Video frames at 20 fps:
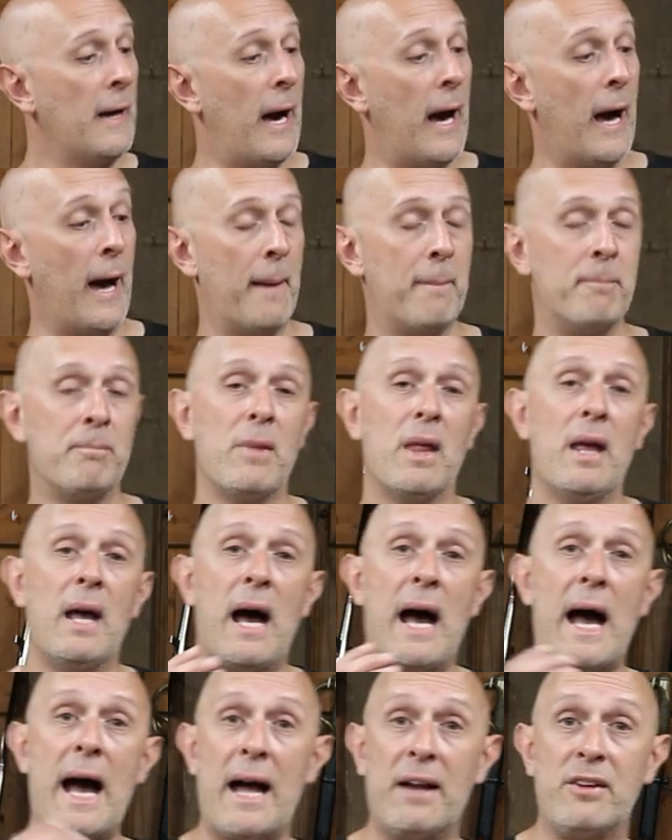Um,
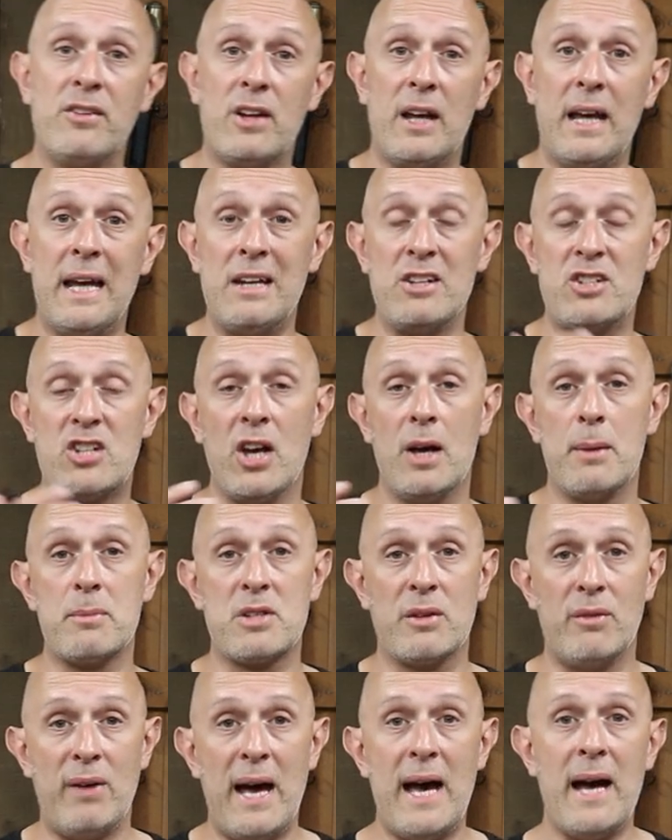and in
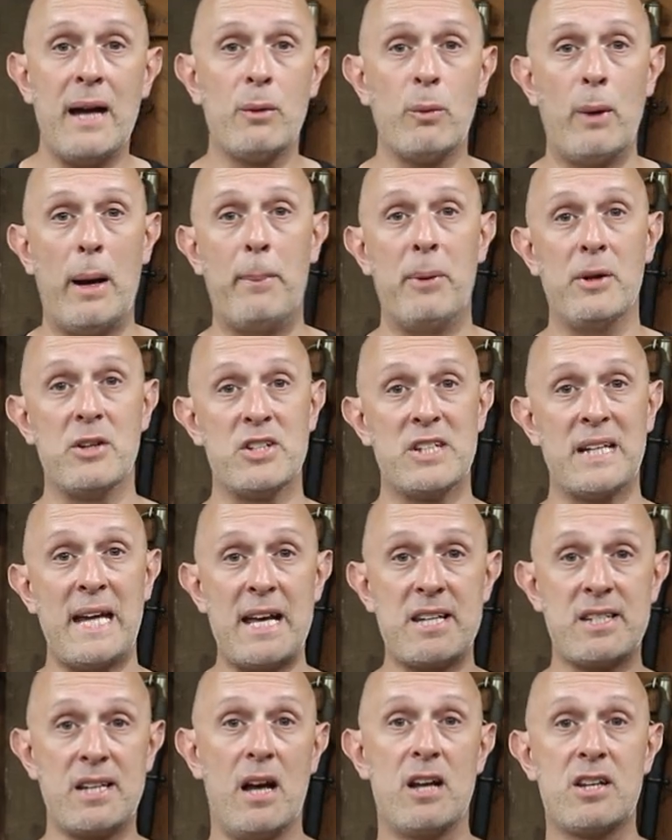terms of hand weapons,
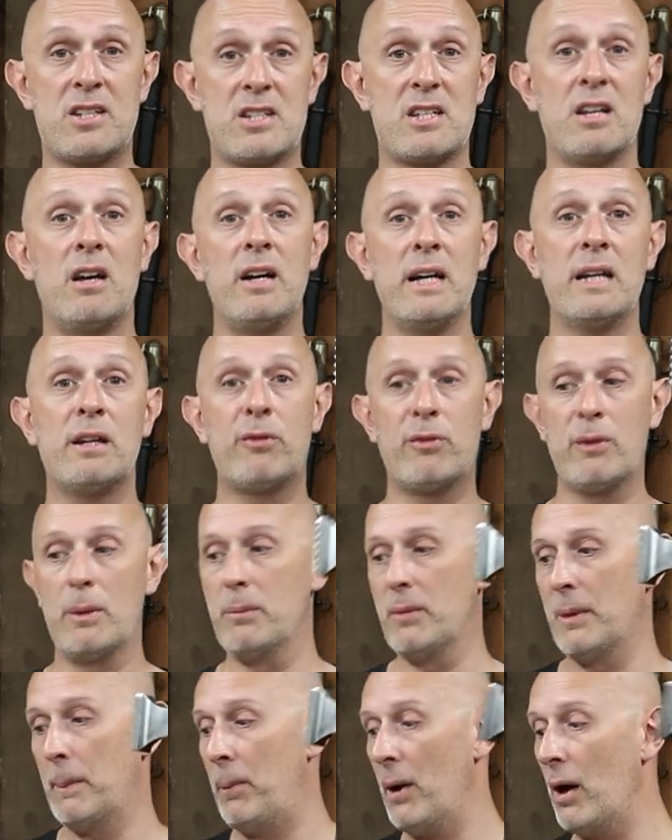yes, aside
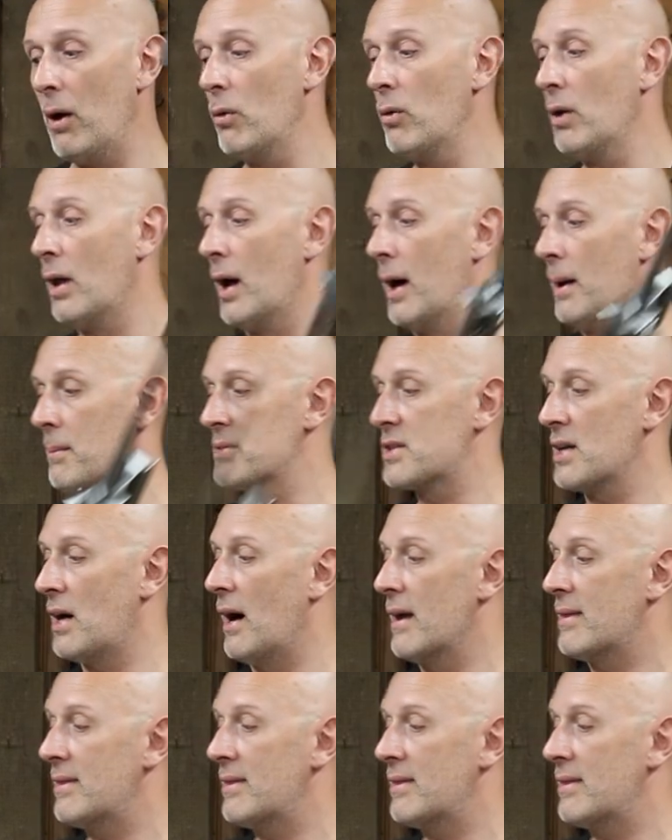from the pole arms, I